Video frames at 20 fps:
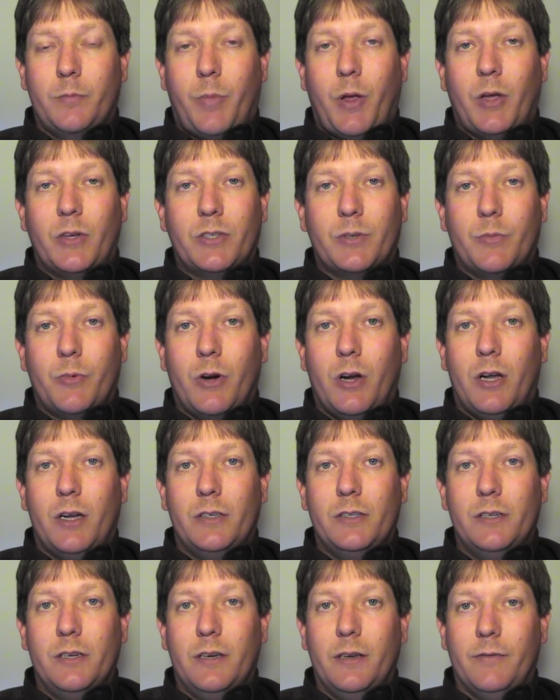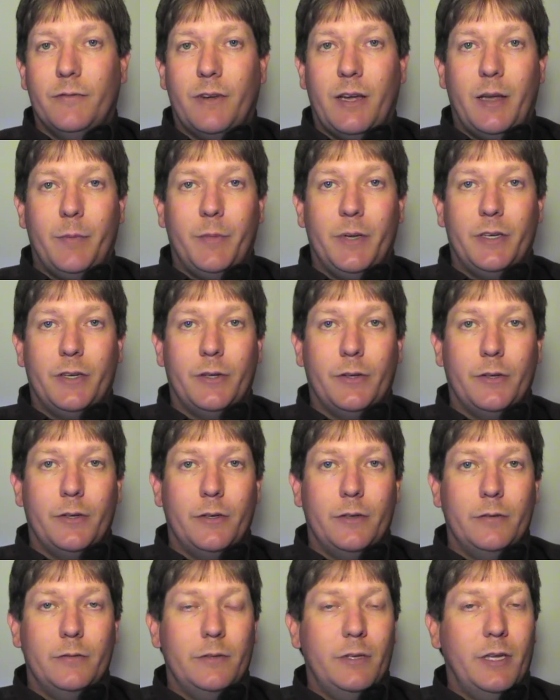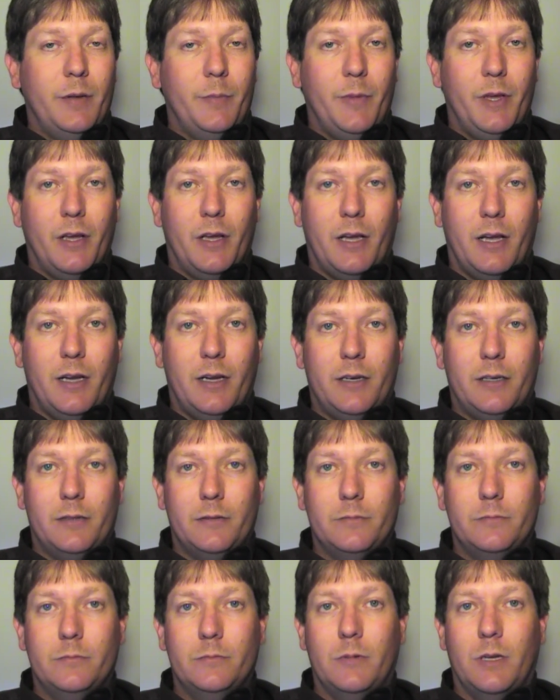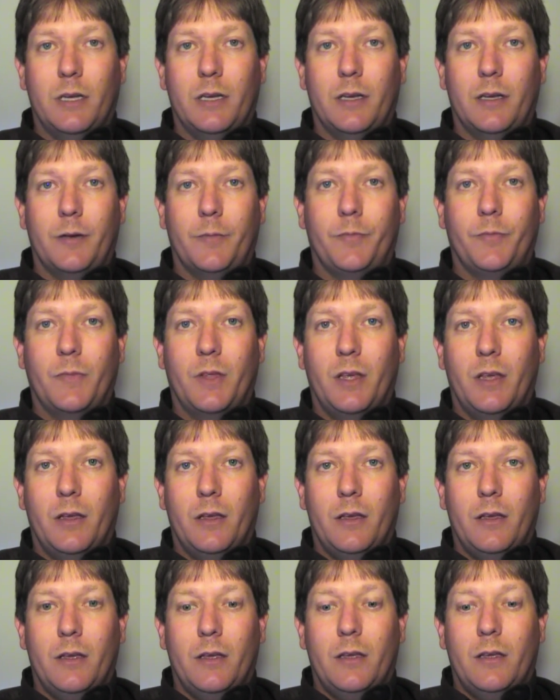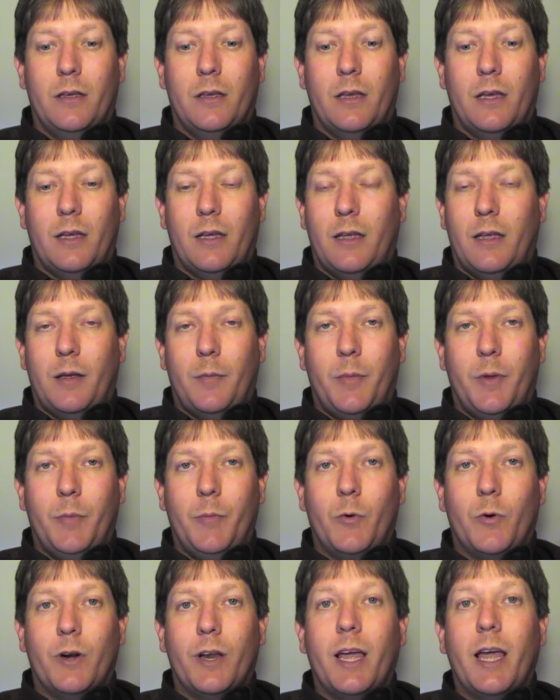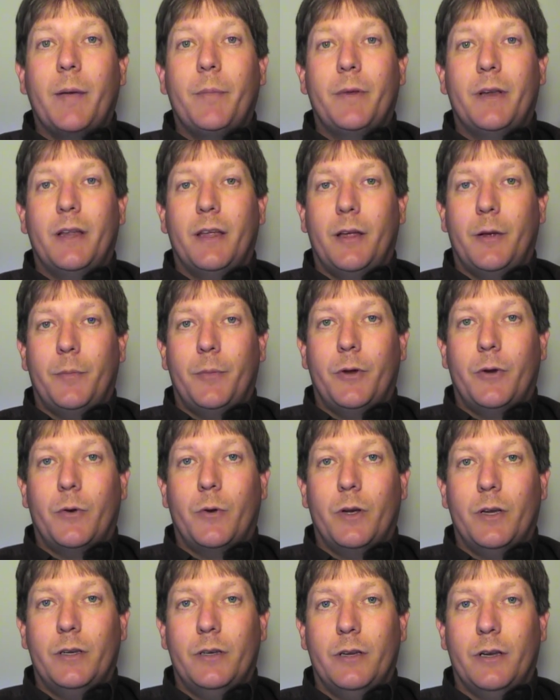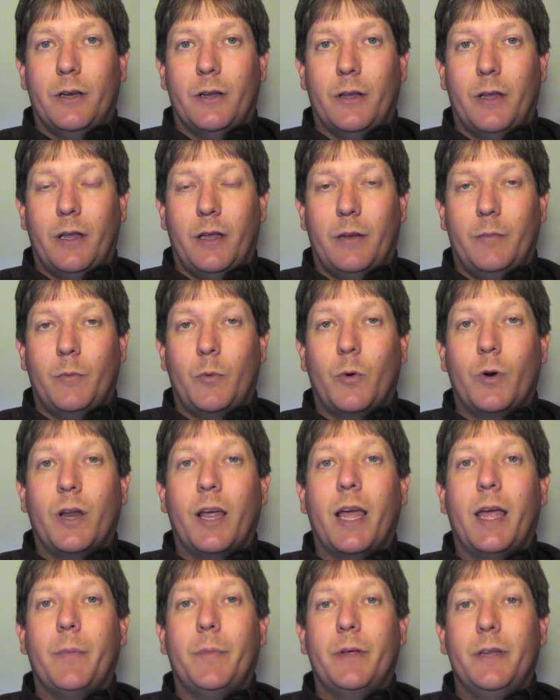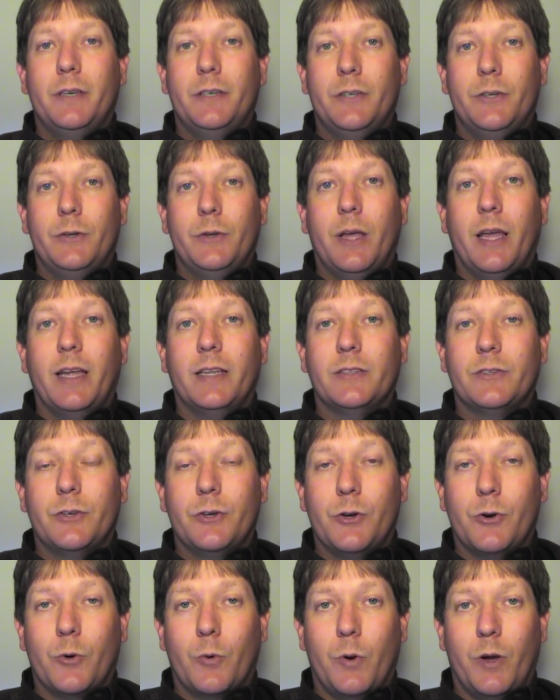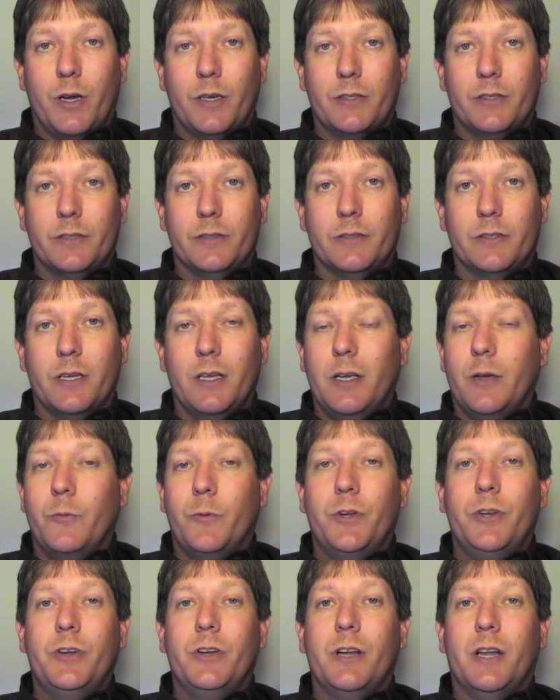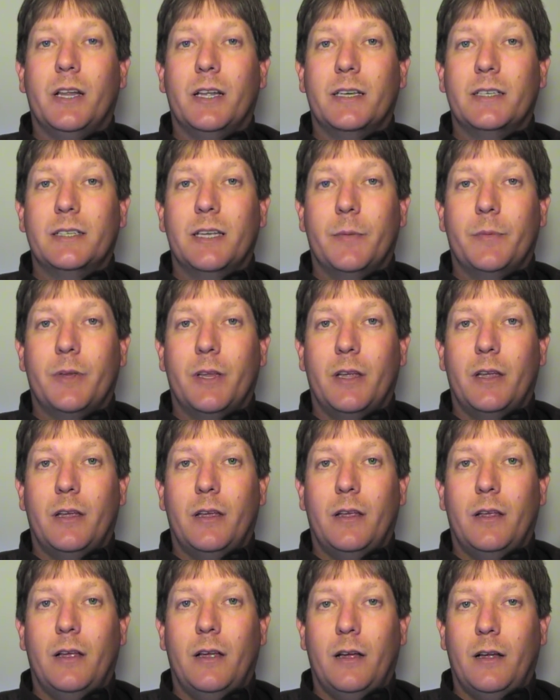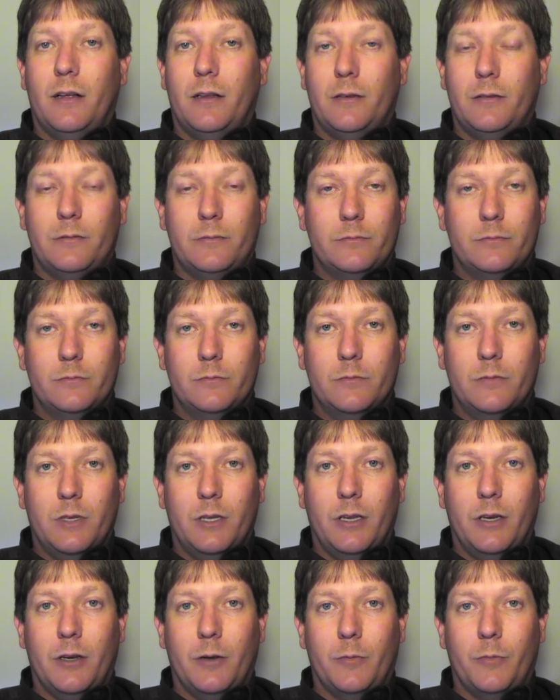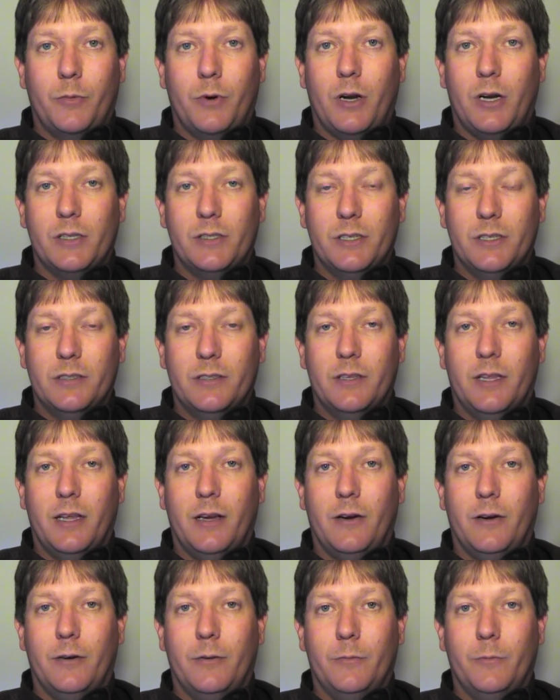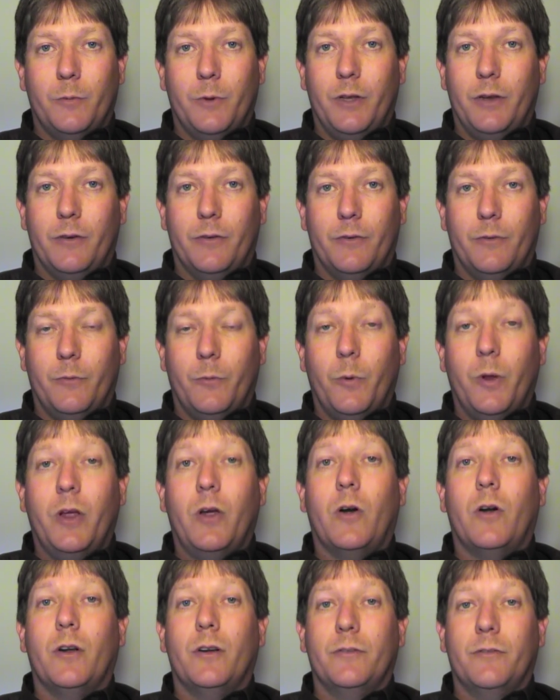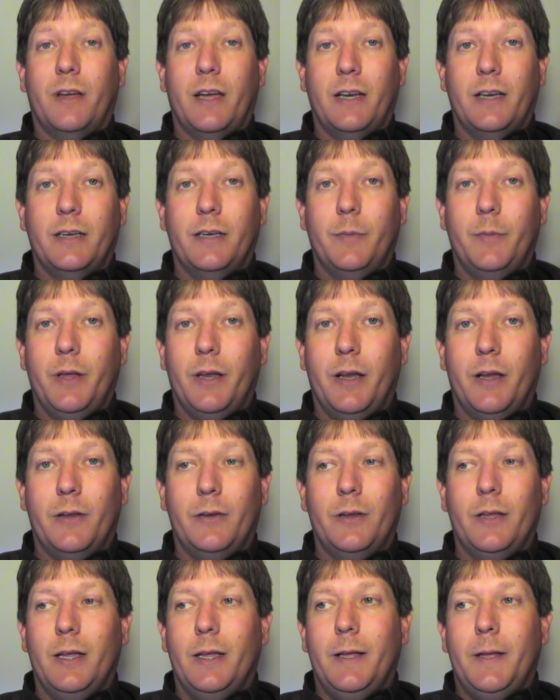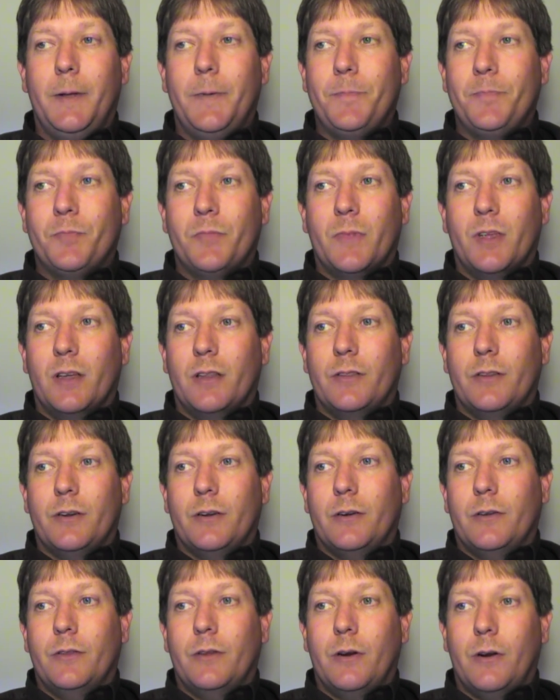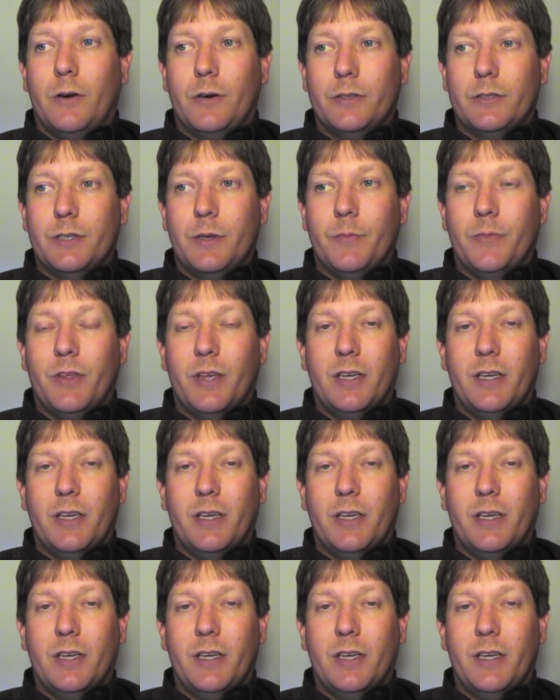post a project, invite me to it, give me a call. I'll be more than happy to help you. More than happy to answer your questions. We do not accept all projects that we are invited to bid on. There are some